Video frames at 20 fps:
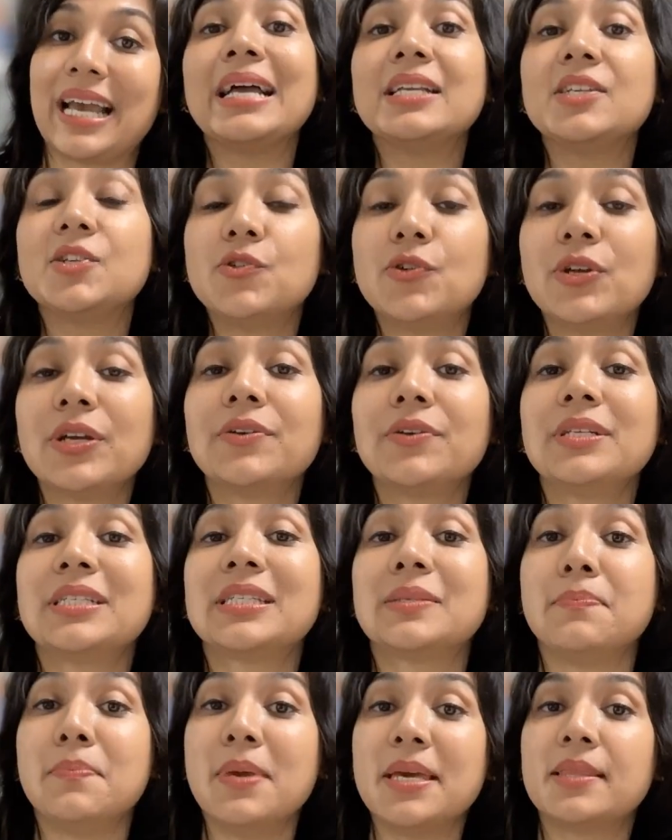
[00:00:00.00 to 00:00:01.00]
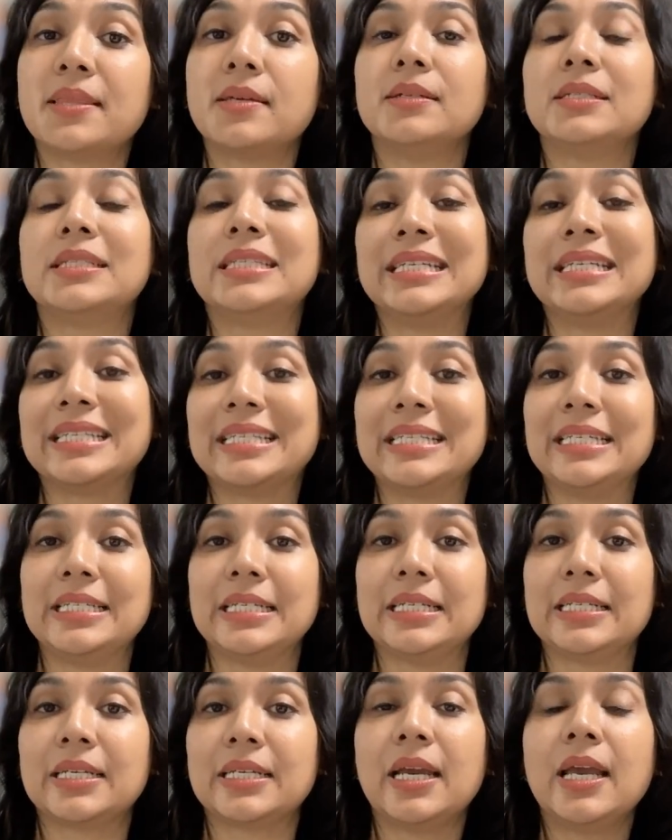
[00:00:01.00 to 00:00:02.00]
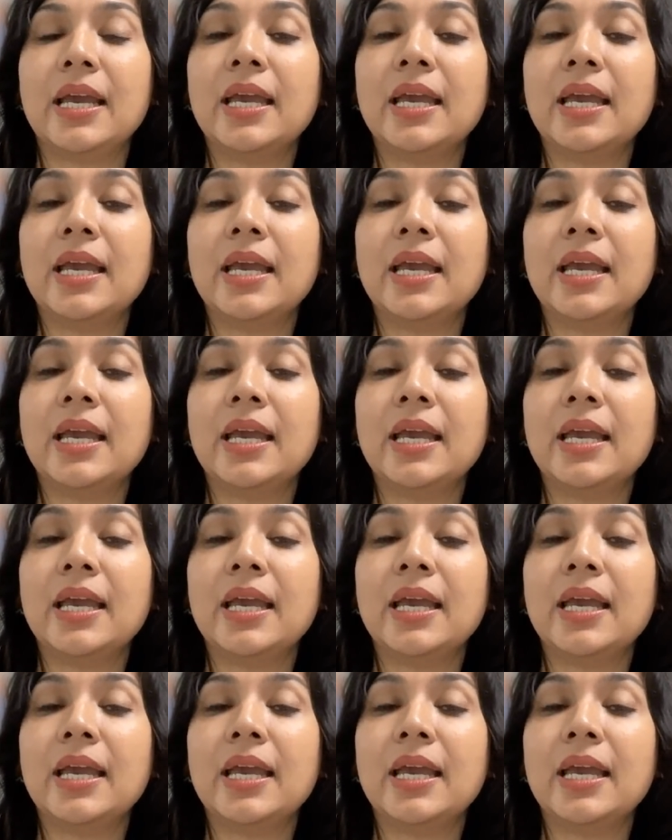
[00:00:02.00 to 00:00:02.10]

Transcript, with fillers: and rigorous methods is needed.